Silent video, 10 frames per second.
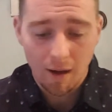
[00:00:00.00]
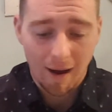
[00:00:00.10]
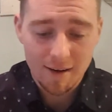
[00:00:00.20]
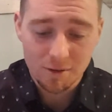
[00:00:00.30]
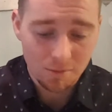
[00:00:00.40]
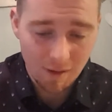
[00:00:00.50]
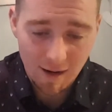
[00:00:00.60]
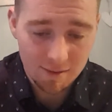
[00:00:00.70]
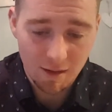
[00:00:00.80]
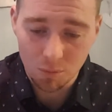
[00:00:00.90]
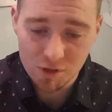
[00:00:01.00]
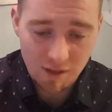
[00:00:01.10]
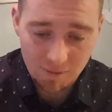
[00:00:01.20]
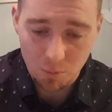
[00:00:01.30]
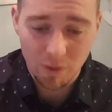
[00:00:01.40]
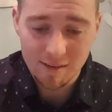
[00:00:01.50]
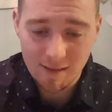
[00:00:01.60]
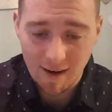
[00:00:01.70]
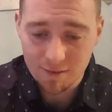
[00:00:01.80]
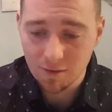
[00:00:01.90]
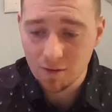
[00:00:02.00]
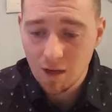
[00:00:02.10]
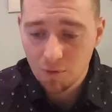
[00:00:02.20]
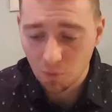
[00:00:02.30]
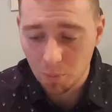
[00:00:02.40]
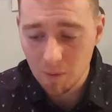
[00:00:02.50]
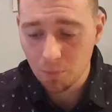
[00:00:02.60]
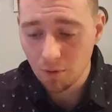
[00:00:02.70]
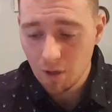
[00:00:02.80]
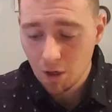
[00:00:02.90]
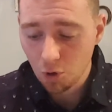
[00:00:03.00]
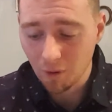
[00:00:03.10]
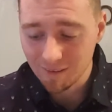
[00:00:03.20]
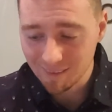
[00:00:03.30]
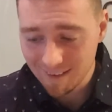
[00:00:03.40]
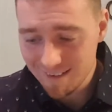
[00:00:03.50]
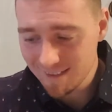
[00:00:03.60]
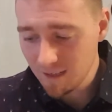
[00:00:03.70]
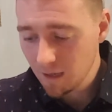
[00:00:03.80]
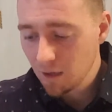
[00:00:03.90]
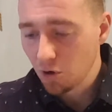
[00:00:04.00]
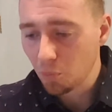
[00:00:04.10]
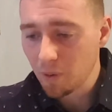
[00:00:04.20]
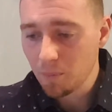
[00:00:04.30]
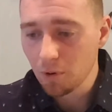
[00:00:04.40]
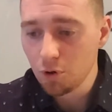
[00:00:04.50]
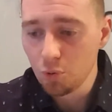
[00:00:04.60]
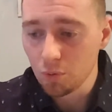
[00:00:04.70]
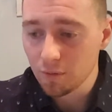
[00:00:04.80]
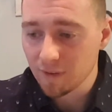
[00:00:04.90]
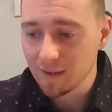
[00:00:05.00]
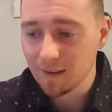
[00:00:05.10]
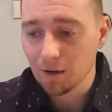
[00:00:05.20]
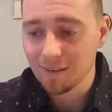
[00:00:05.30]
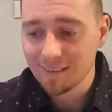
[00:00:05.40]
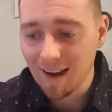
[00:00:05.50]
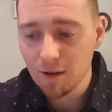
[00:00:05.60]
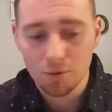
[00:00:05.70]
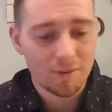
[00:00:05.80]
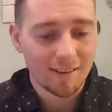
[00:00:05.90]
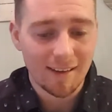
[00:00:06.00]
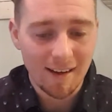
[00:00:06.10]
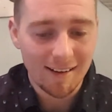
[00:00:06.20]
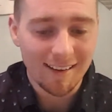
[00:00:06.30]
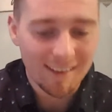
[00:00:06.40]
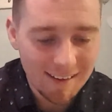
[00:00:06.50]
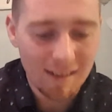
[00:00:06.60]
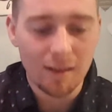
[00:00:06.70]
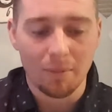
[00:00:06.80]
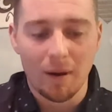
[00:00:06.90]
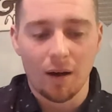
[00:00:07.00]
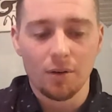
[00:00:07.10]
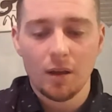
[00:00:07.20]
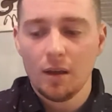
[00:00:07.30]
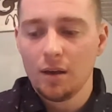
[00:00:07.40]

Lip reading: I do not think we should have to pay taxes for people who are lazy, people who think they are entitled to gain any amount